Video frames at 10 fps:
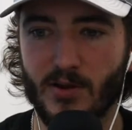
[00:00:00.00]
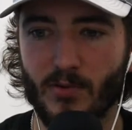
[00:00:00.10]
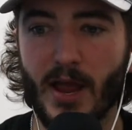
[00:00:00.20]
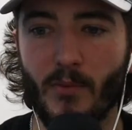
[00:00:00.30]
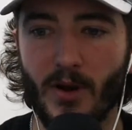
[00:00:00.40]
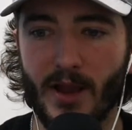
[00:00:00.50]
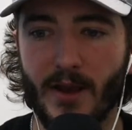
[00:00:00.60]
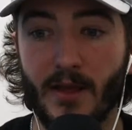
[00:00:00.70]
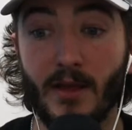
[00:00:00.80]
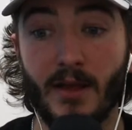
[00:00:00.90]
Great win.
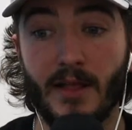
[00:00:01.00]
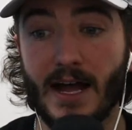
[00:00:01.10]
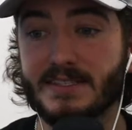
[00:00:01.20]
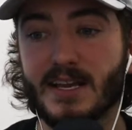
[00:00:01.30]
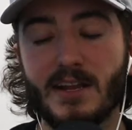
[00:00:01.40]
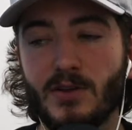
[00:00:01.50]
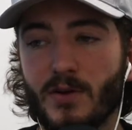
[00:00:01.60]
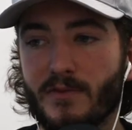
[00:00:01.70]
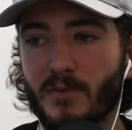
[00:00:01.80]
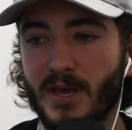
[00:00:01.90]
That's going to do it
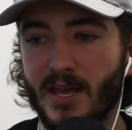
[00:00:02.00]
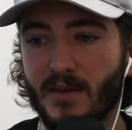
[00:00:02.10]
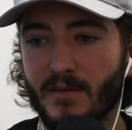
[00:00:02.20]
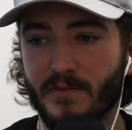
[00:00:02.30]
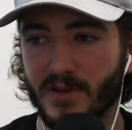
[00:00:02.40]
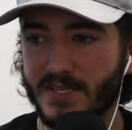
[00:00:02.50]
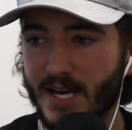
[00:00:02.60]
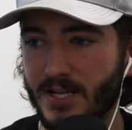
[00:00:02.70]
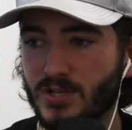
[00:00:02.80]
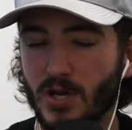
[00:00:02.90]
for me for
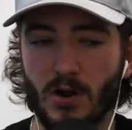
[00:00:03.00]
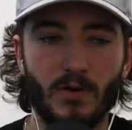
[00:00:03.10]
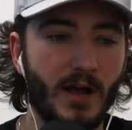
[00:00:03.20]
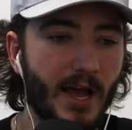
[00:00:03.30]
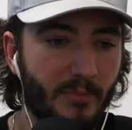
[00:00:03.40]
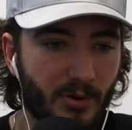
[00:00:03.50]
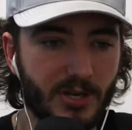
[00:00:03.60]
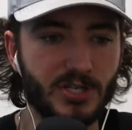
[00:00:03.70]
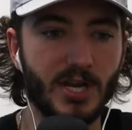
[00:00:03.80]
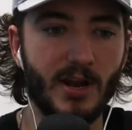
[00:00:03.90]
tonight's show. I
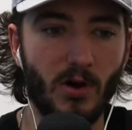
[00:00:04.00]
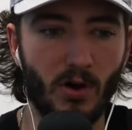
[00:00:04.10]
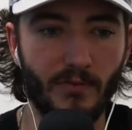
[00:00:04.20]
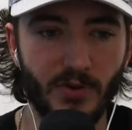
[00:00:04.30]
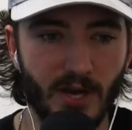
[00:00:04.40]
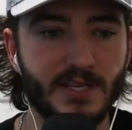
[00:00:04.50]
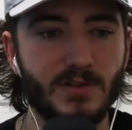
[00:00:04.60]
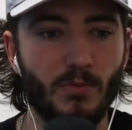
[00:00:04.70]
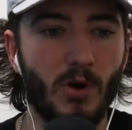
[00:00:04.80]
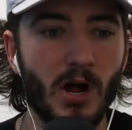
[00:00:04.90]
appreciate all of you guys who
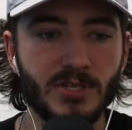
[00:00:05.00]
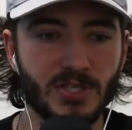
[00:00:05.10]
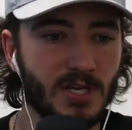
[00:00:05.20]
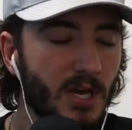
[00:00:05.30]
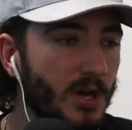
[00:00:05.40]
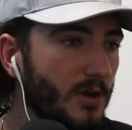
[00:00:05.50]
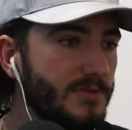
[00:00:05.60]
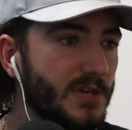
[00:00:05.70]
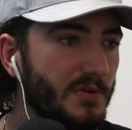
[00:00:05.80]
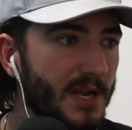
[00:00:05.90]
watched, who
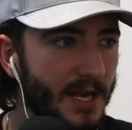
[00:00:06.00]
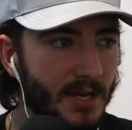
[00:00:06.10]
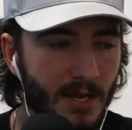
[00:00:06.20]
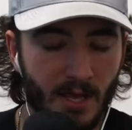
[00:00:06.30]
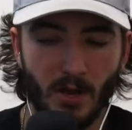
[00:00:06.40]
tuned in.